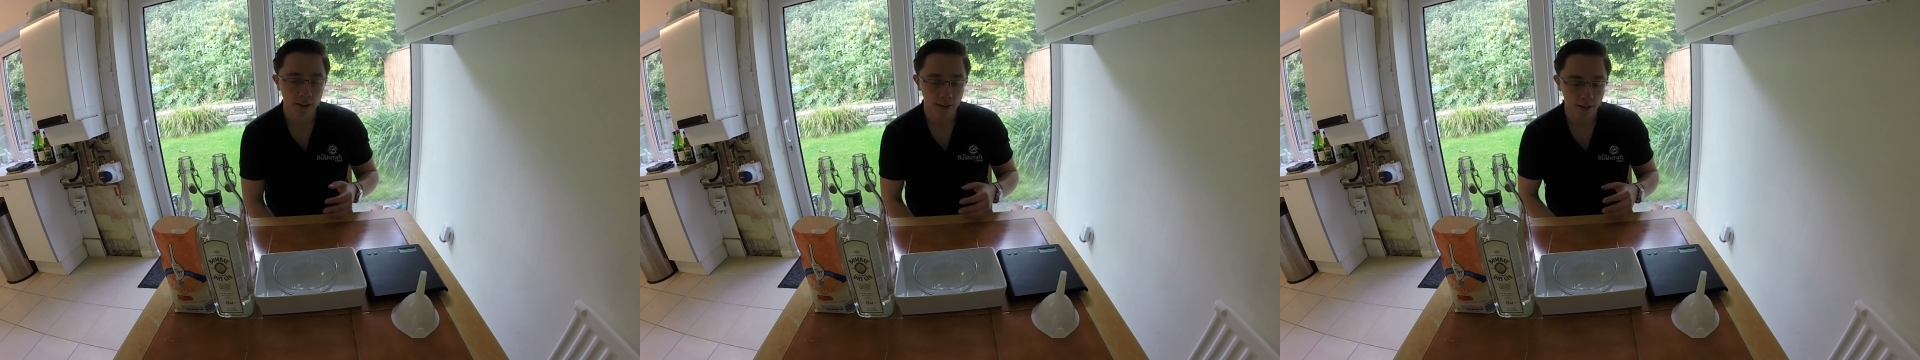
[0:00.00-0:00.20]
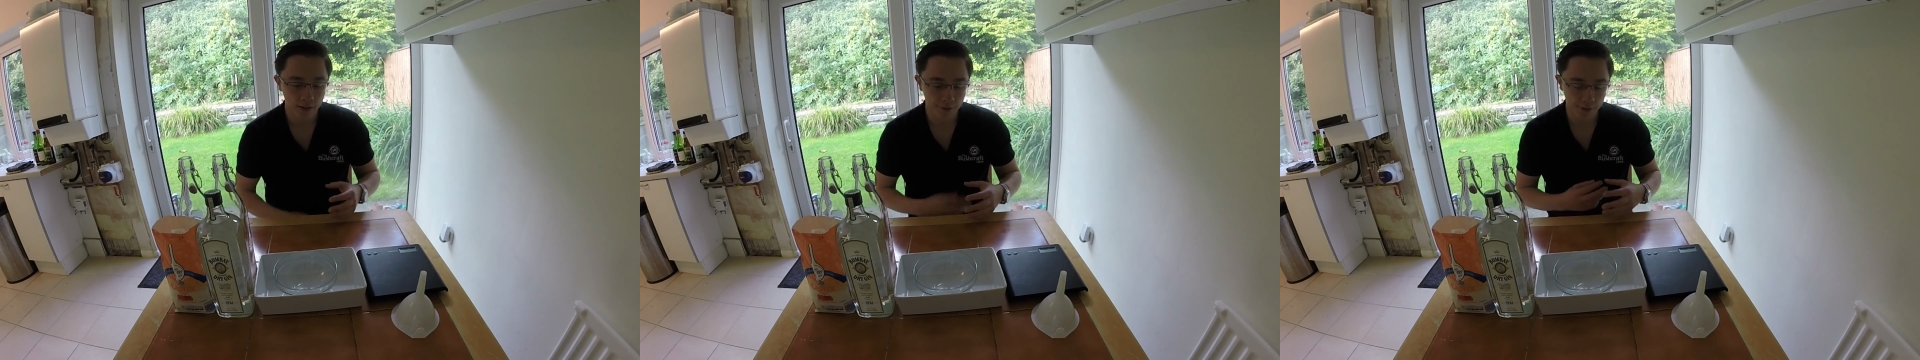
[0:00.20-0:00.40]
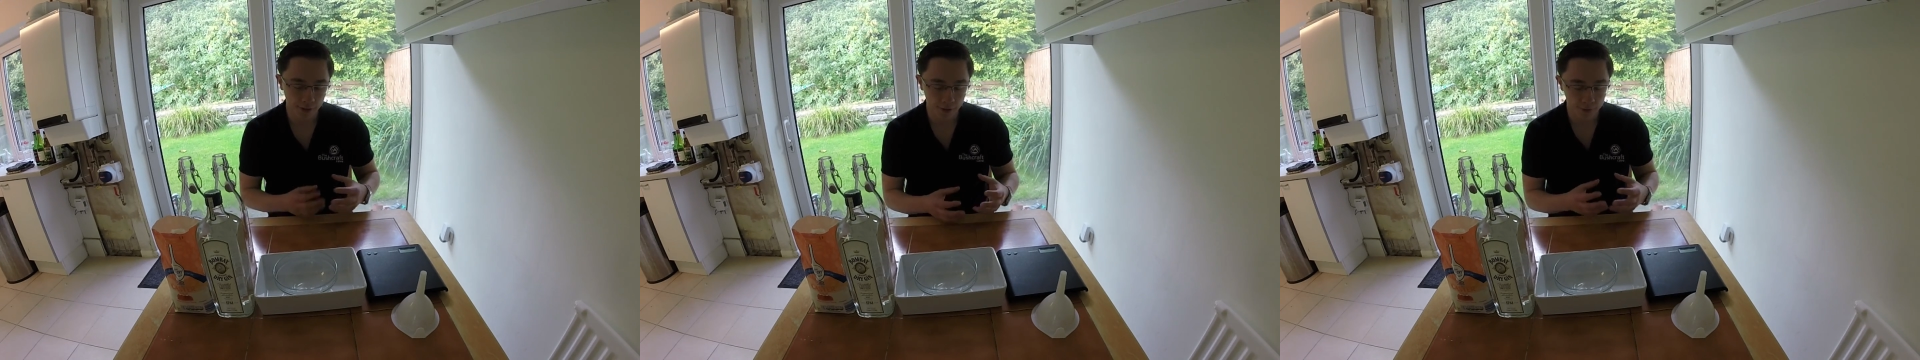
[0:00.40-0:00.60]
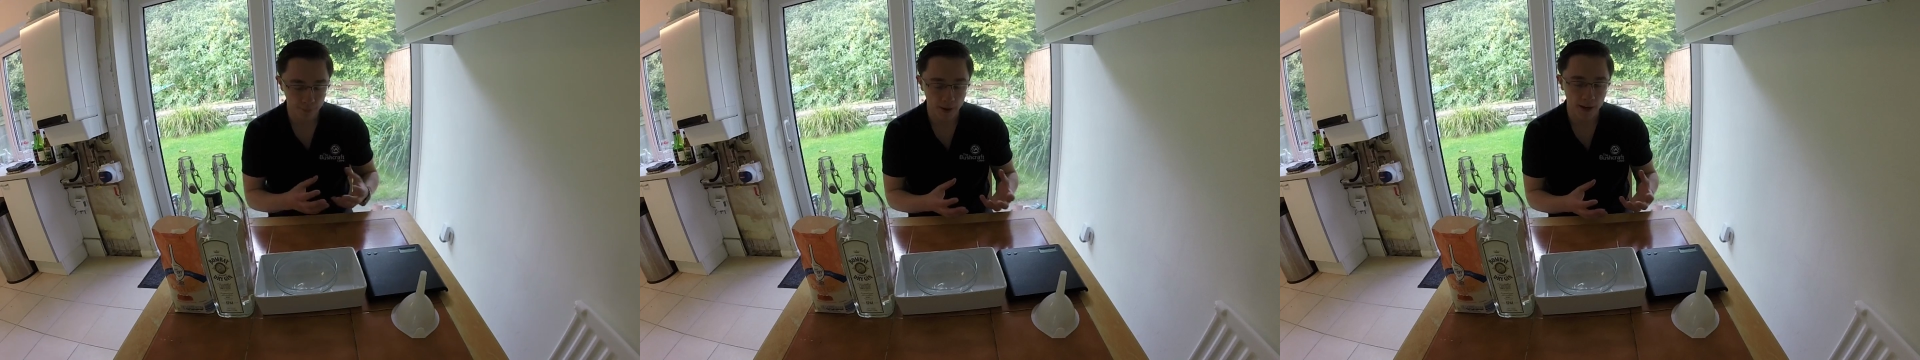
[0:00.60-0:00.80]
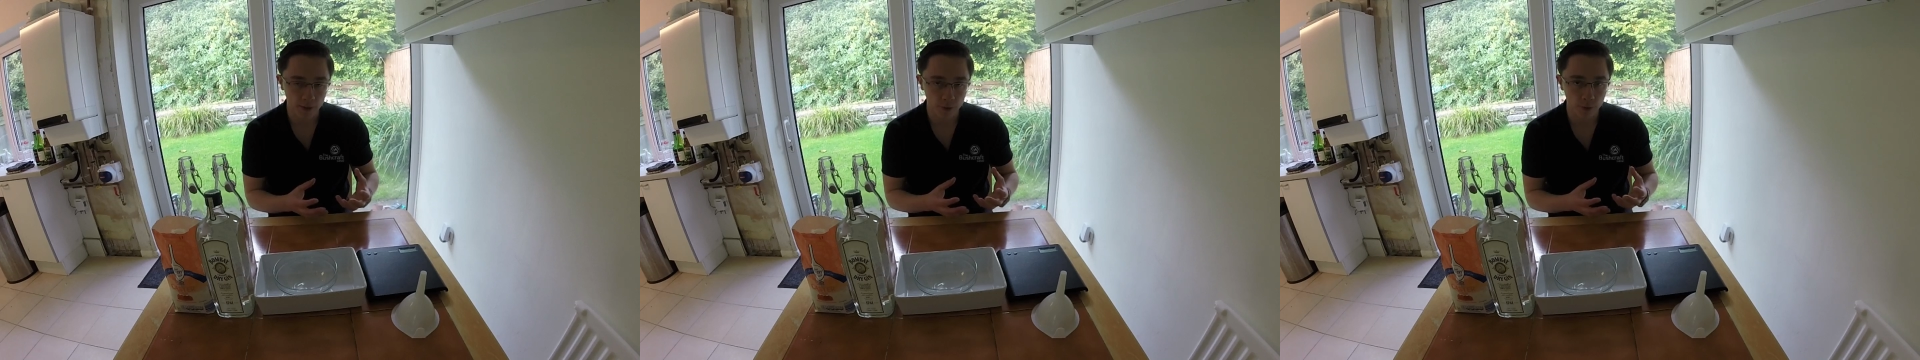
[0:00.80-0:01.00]
If you use
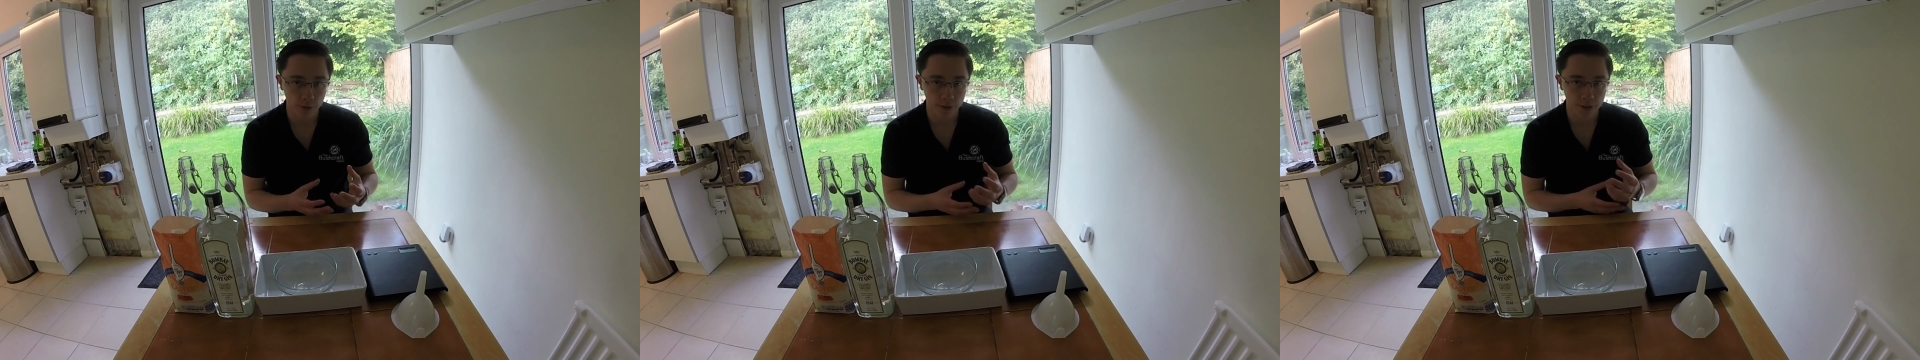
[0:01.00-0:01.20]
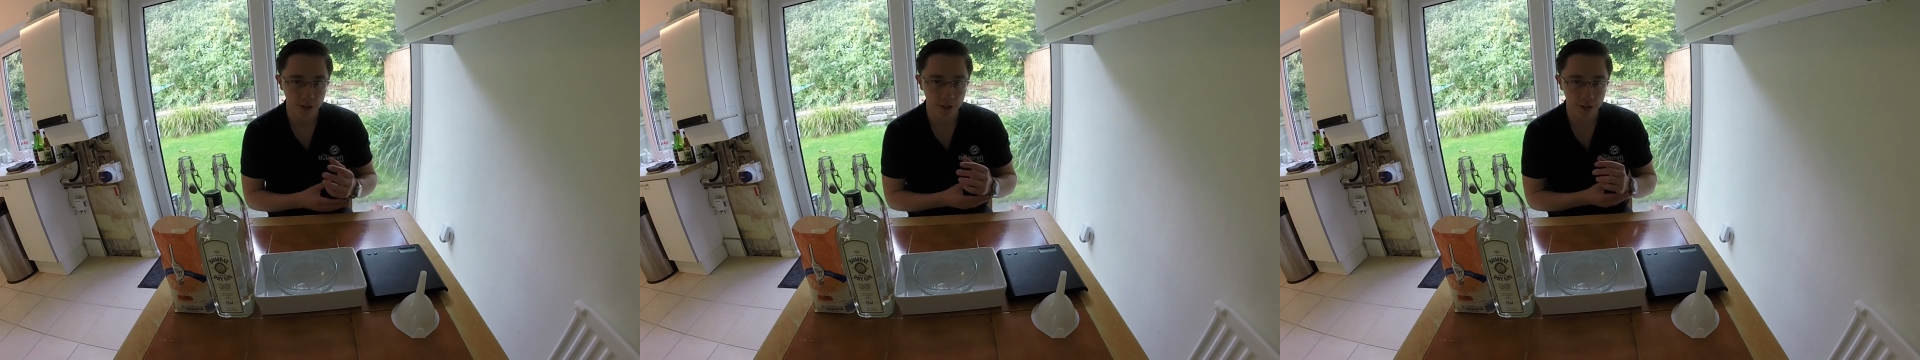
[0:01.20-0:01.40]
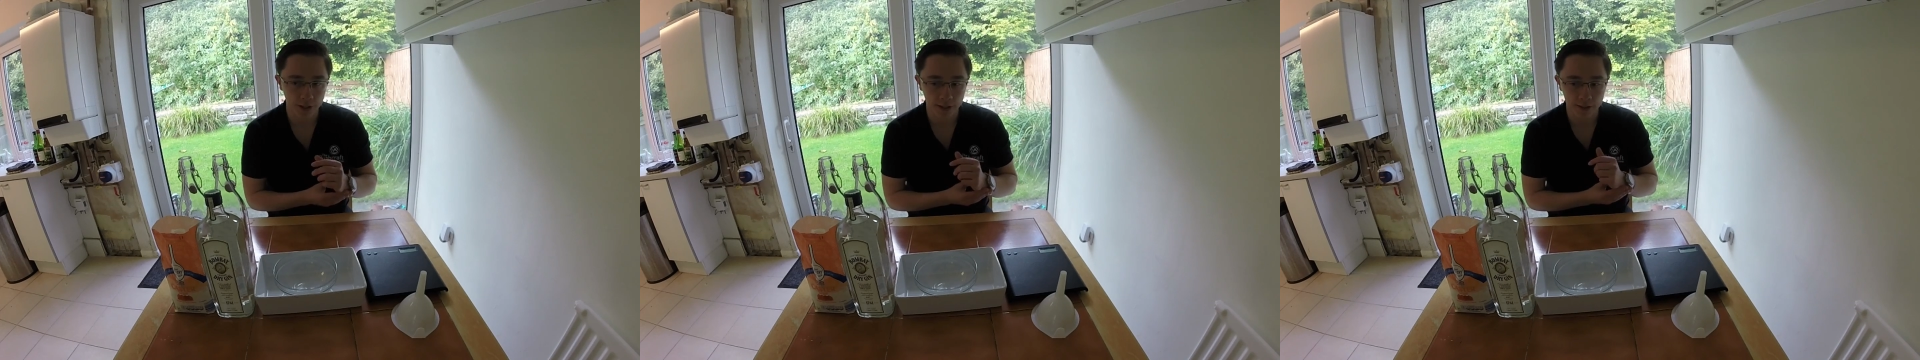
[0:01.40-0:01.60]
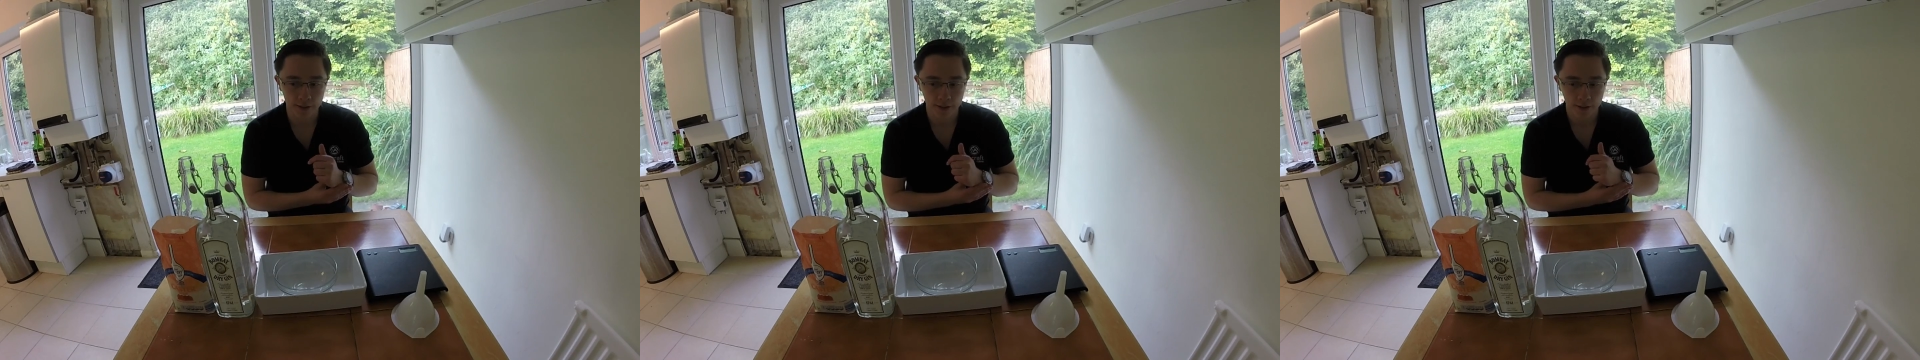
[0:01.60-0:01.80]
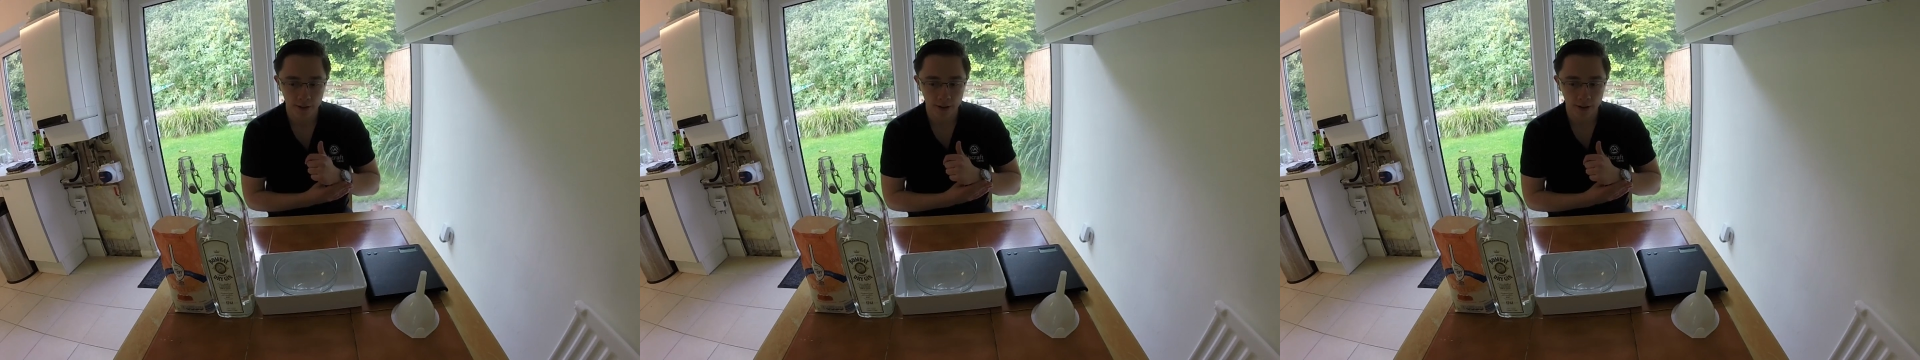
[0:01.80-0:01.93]
bad quality gin,